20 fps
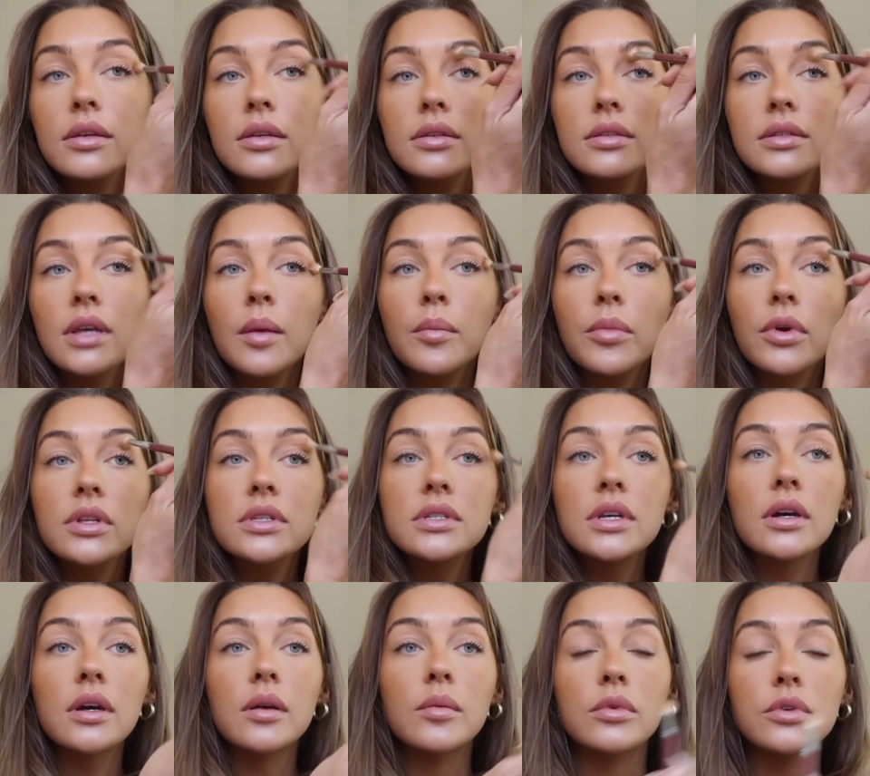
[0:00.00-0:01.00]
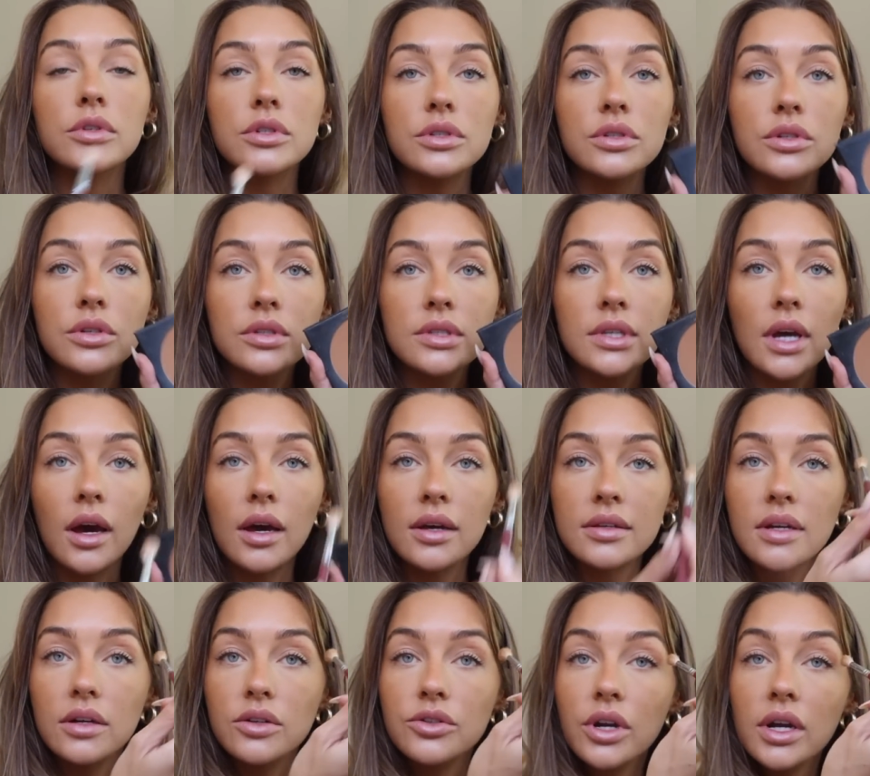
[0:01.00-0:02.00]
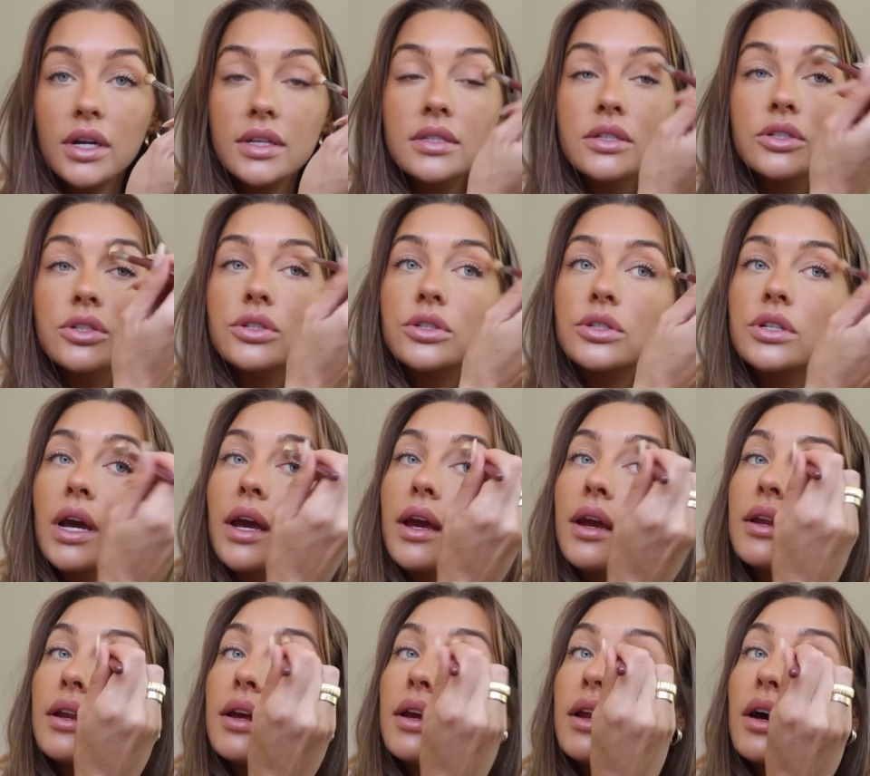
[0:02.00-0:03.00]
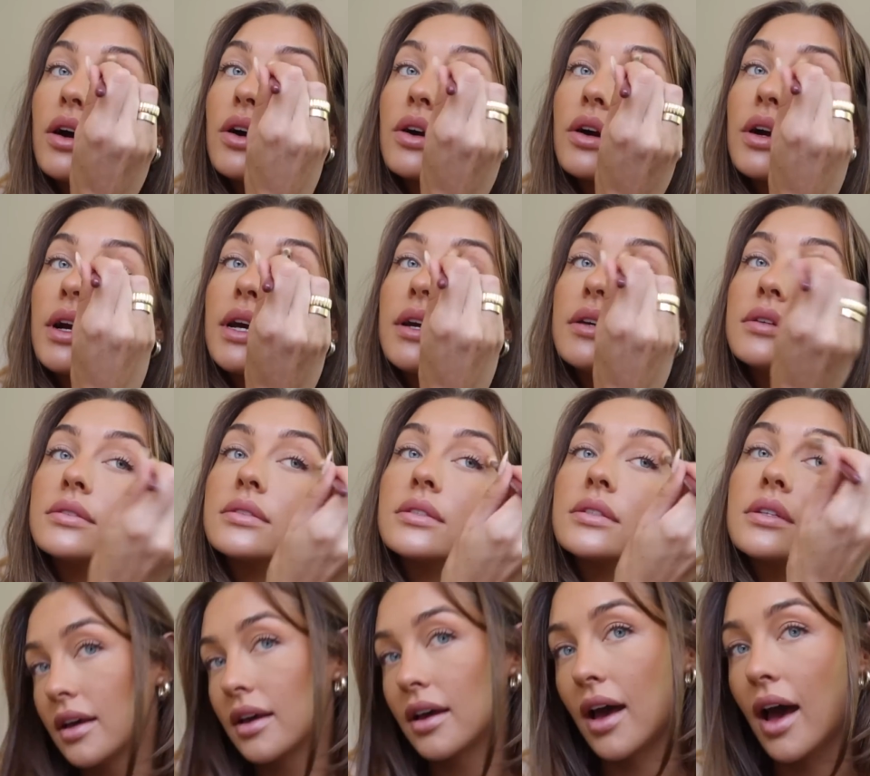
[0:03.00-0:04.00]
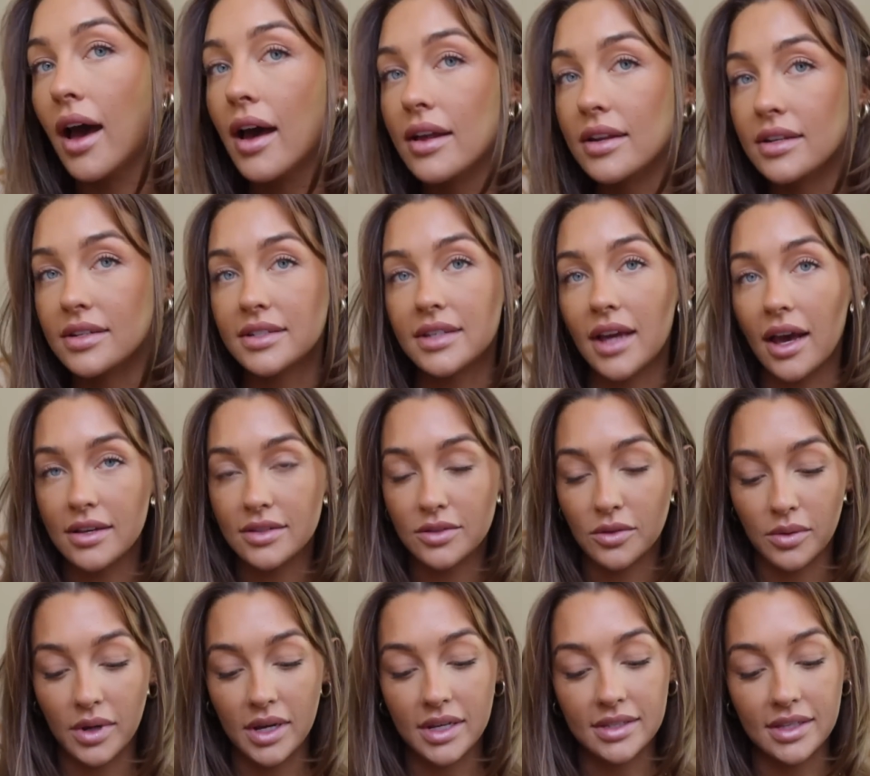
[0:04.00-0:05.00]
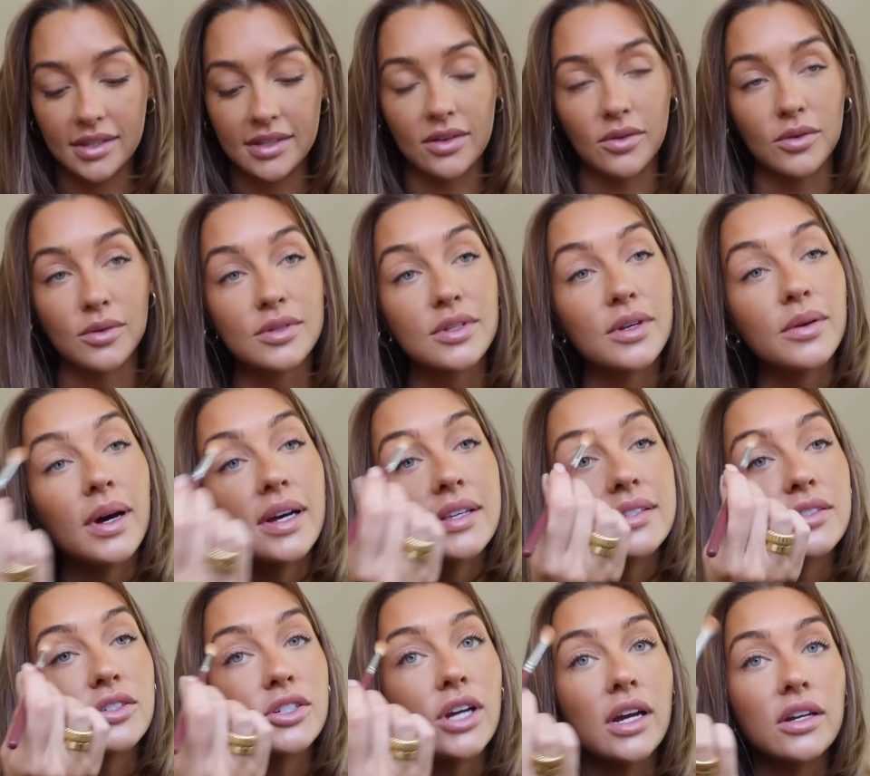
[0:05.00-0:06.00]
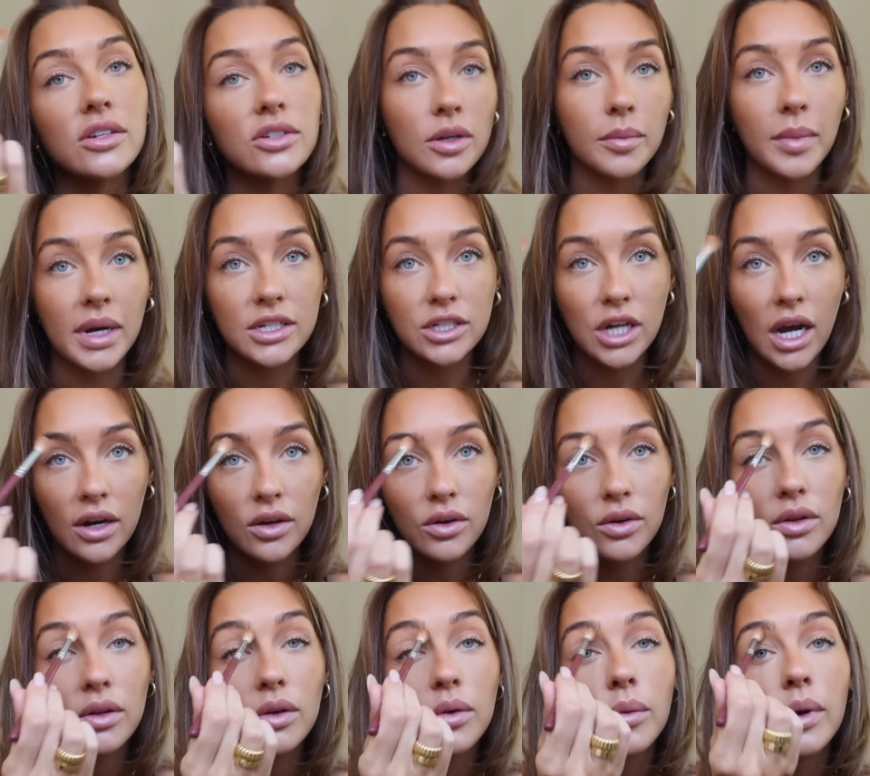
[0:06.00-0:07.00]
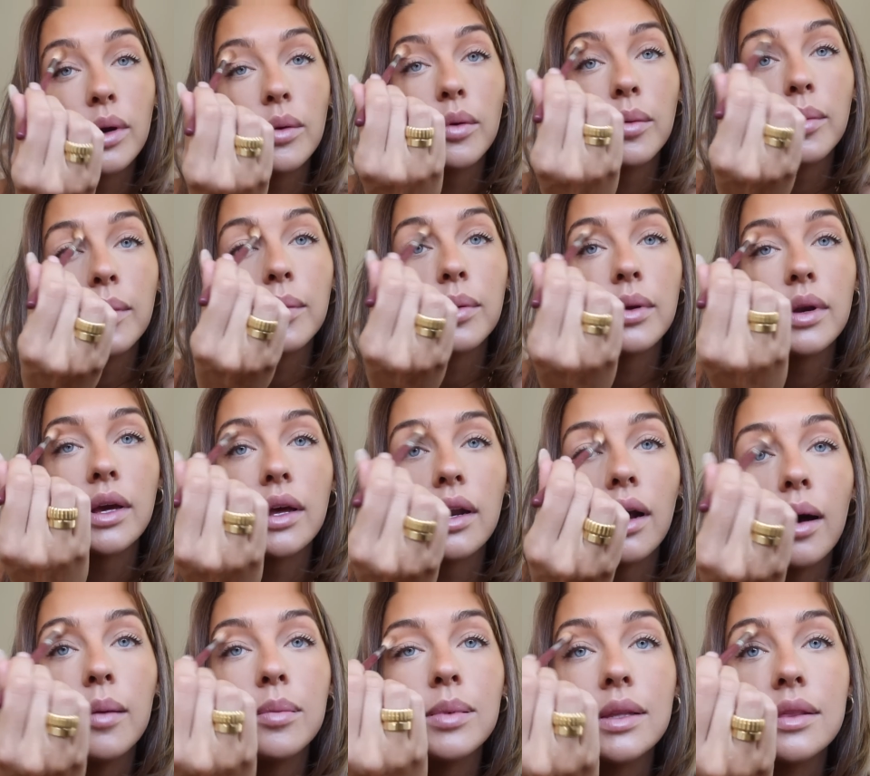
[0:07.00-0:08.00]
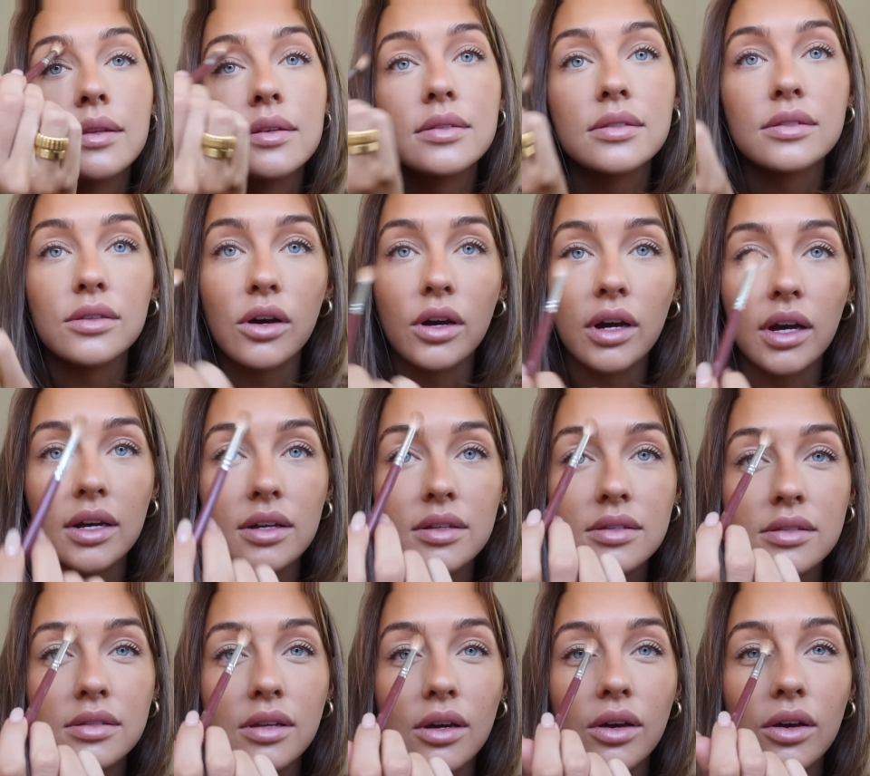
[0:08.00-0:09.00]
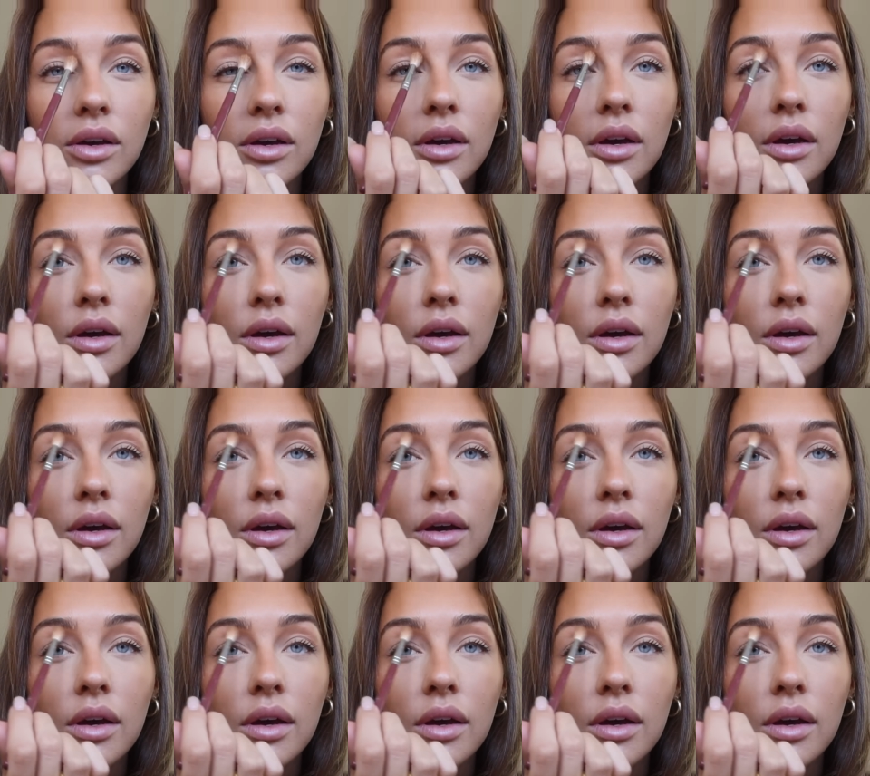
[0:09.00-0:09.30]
Same bronzer, and we'll just use that as our transition shade in our crease. And as always, this also hasn't changed on my channel. We will be putting it up in this socket, so